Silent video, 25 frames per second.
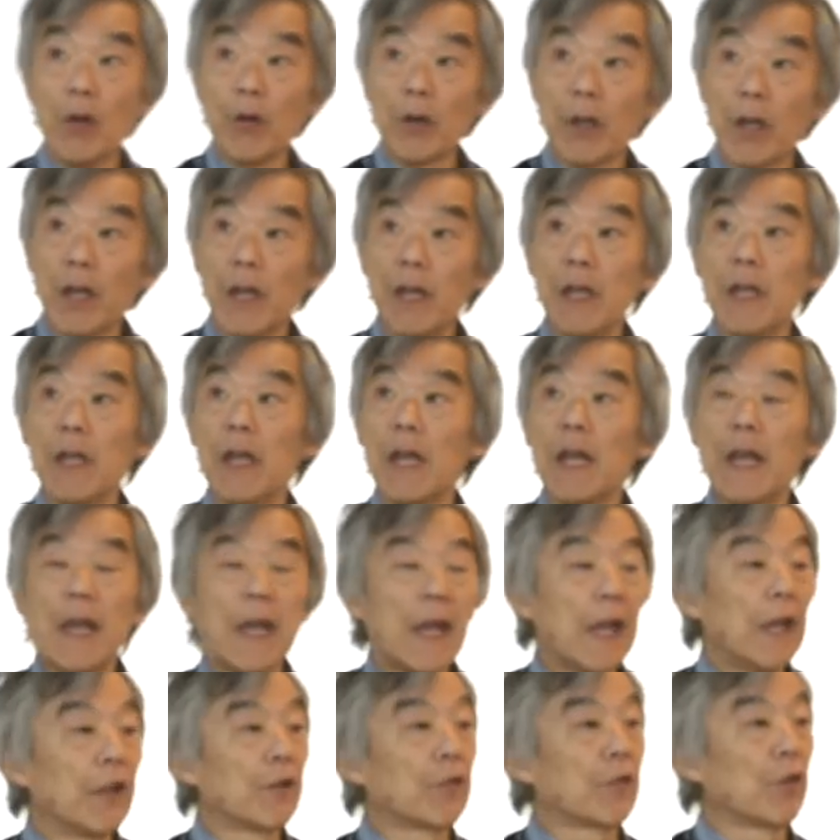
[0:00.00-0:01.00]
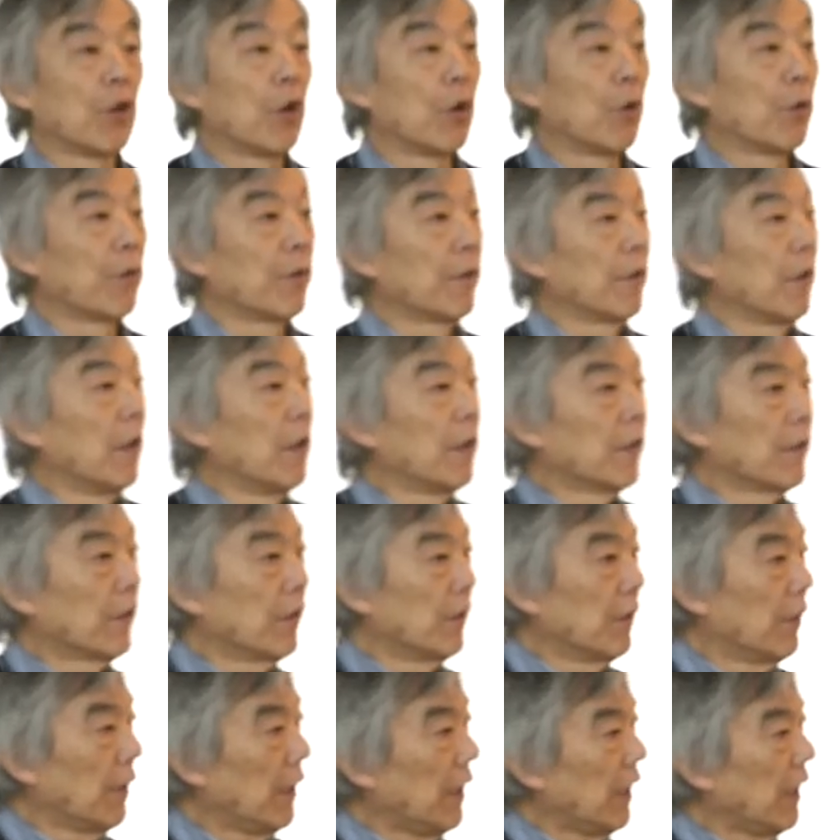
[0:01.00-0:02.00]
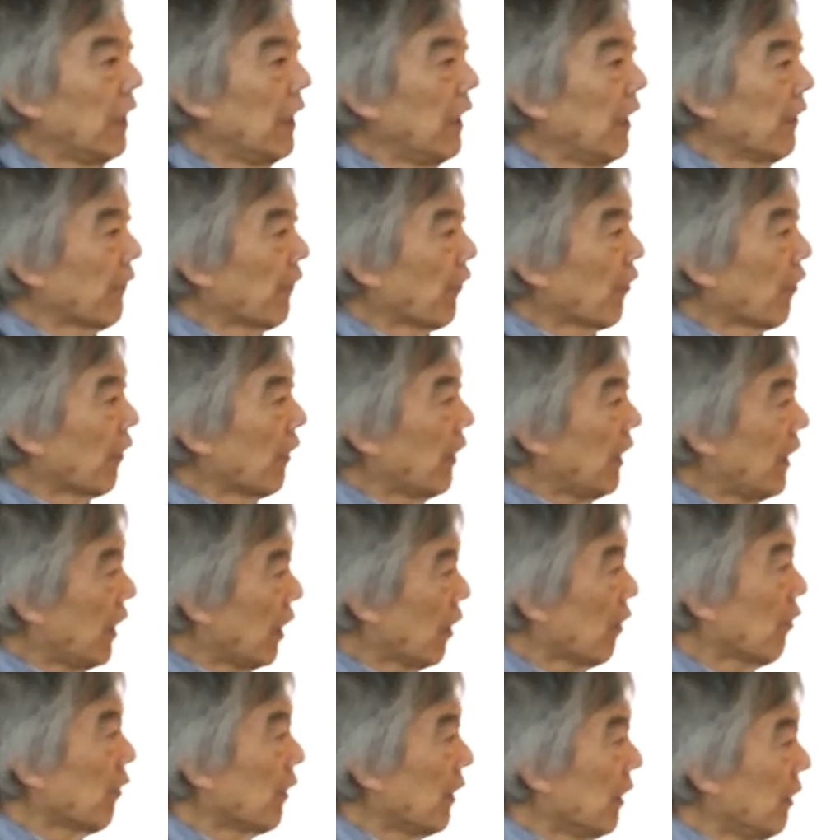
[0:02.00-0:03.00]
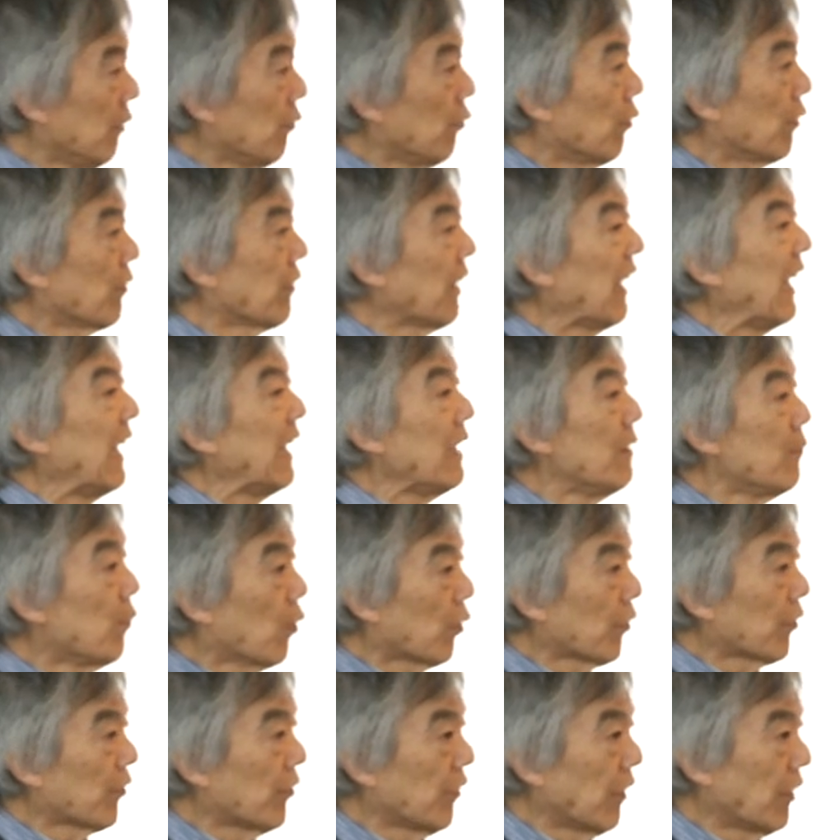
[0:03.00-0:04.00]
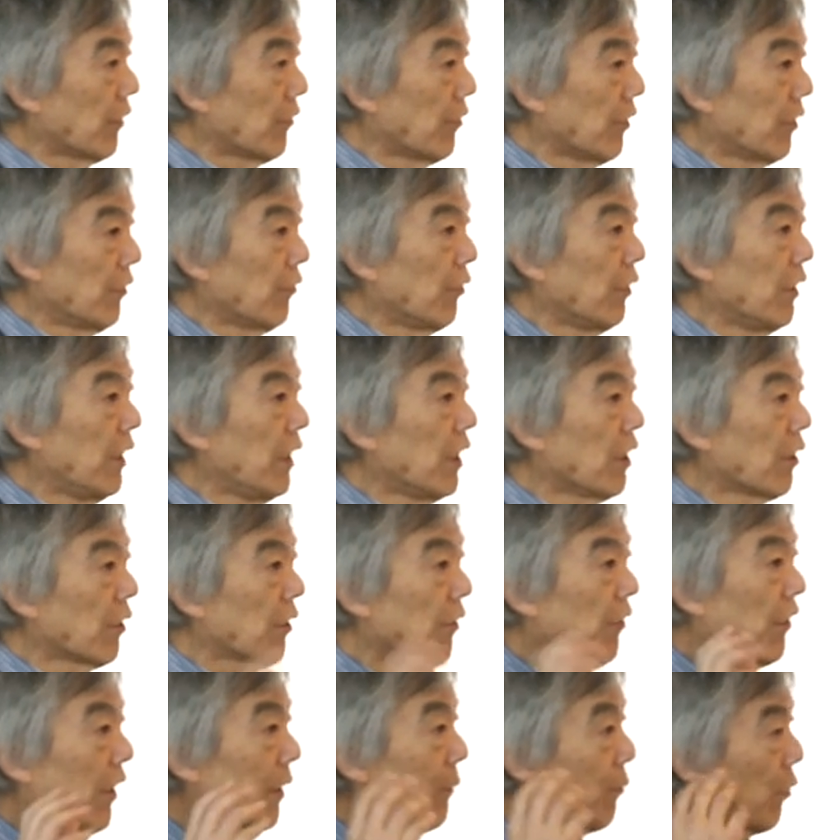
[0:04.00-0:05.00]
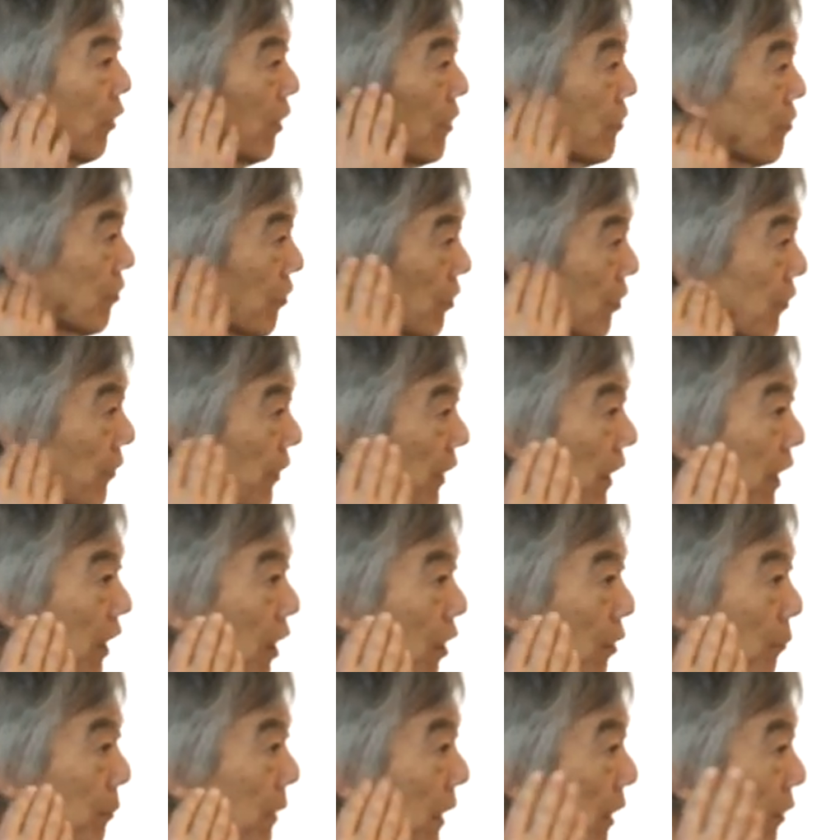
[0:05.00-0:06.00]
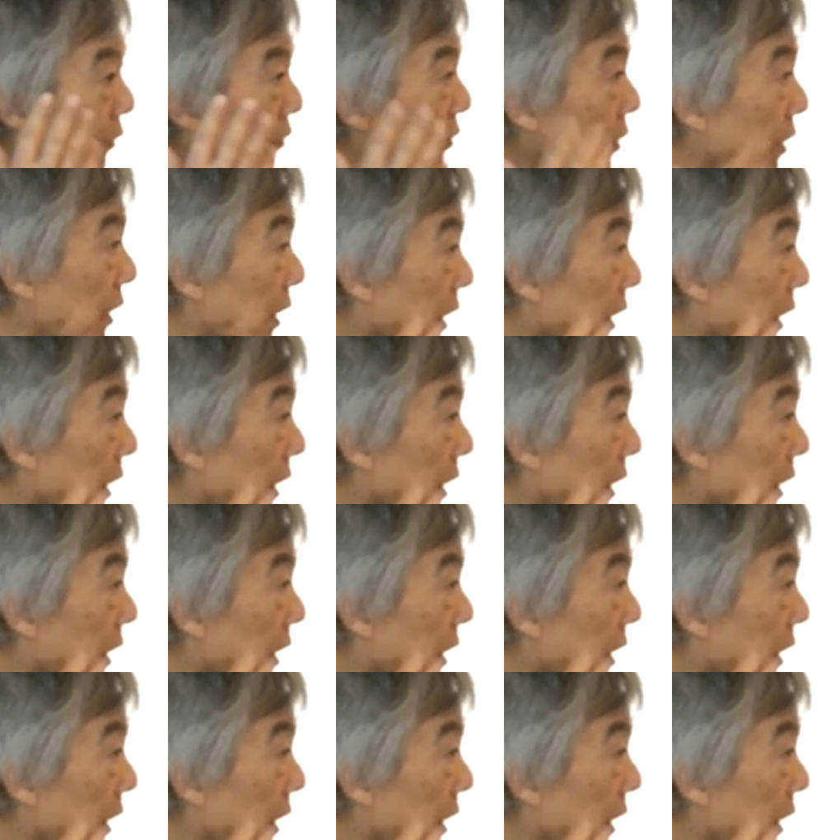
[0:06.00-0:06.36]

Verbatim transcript: Okay, and so if our hearing was any more sensitive, we'd hear the vibrations of air bouncing